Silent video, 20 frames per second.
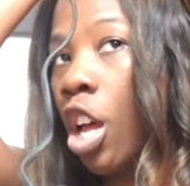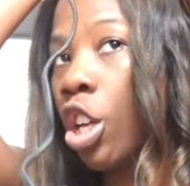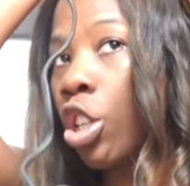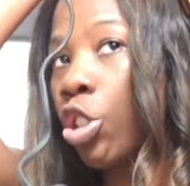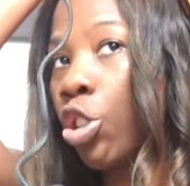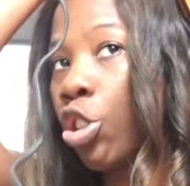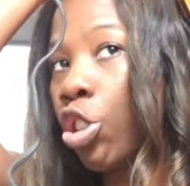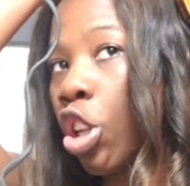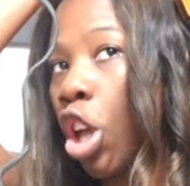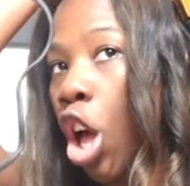
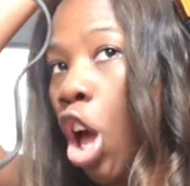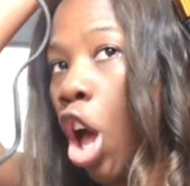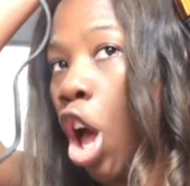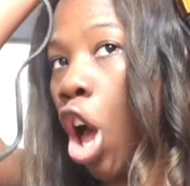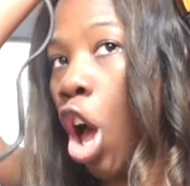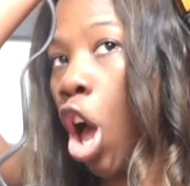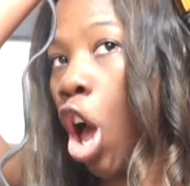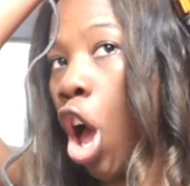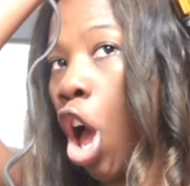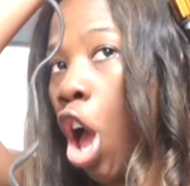So
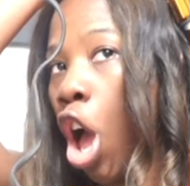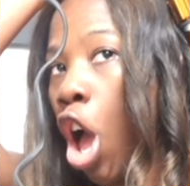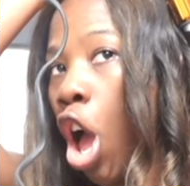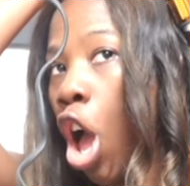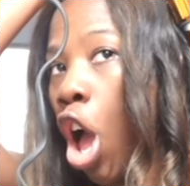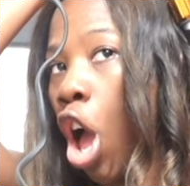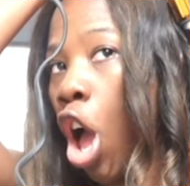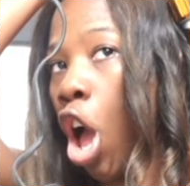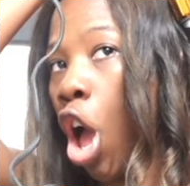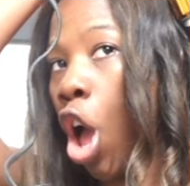
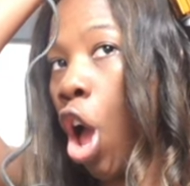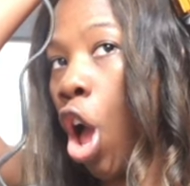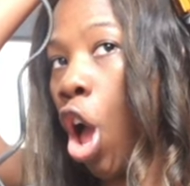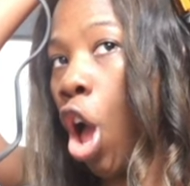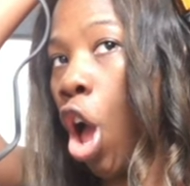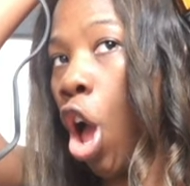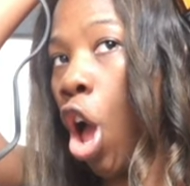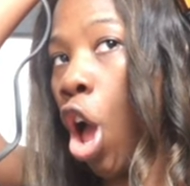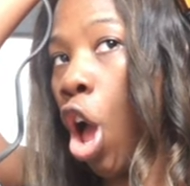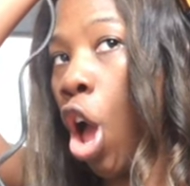
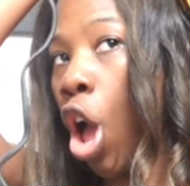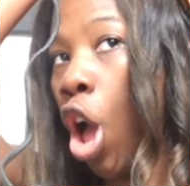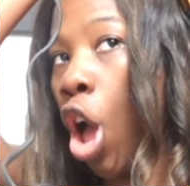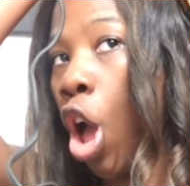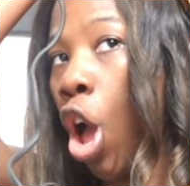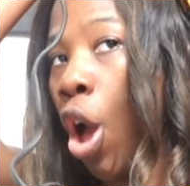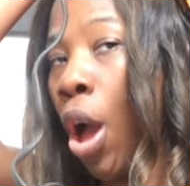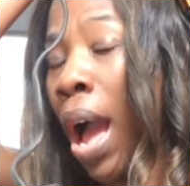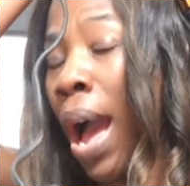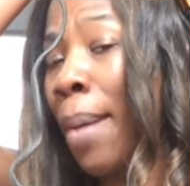
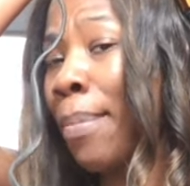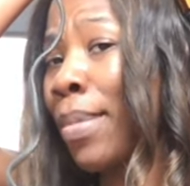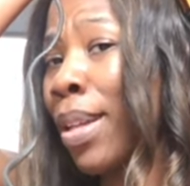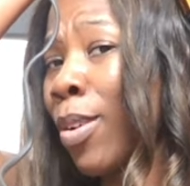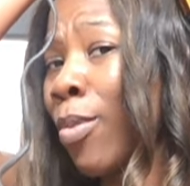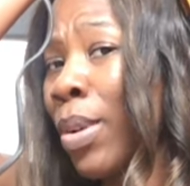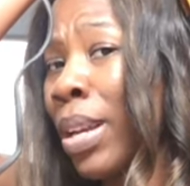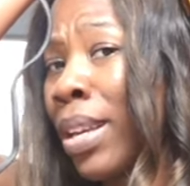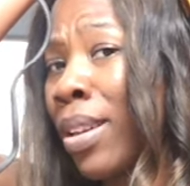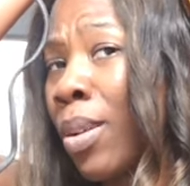I'm
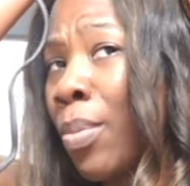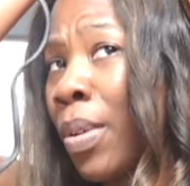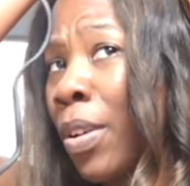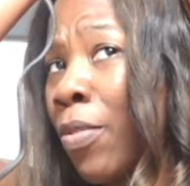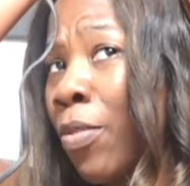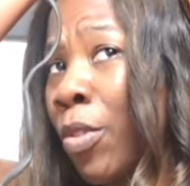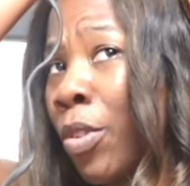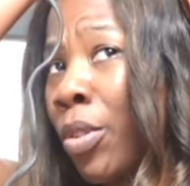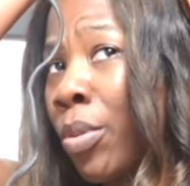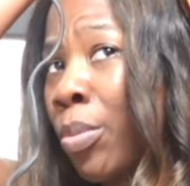not waking up
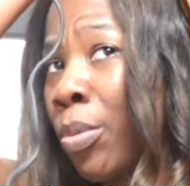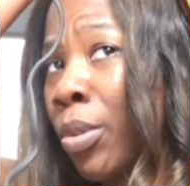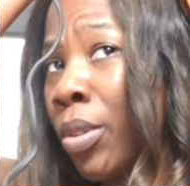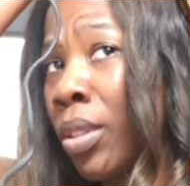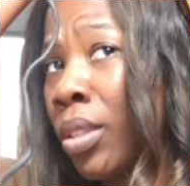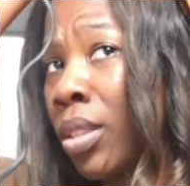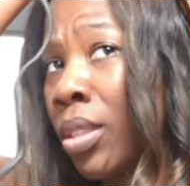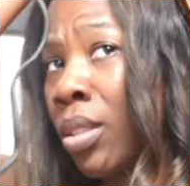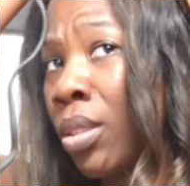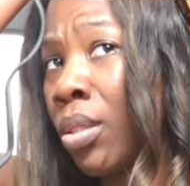at 4 in the
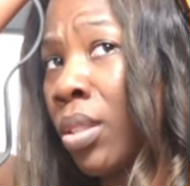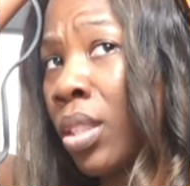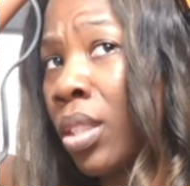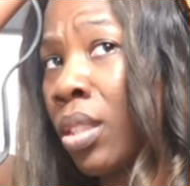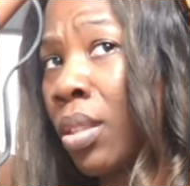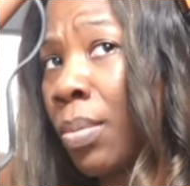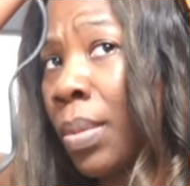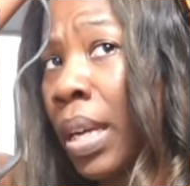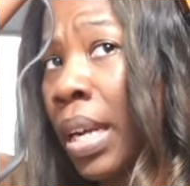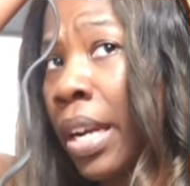morning to do this
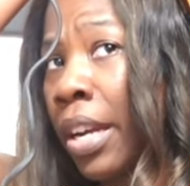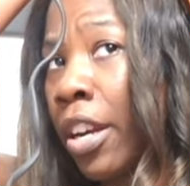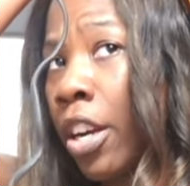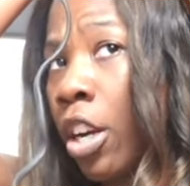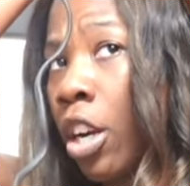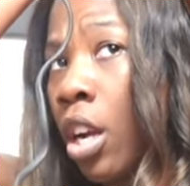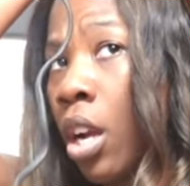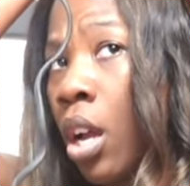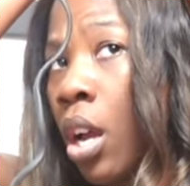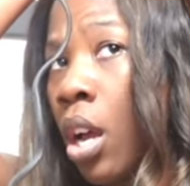to my hair.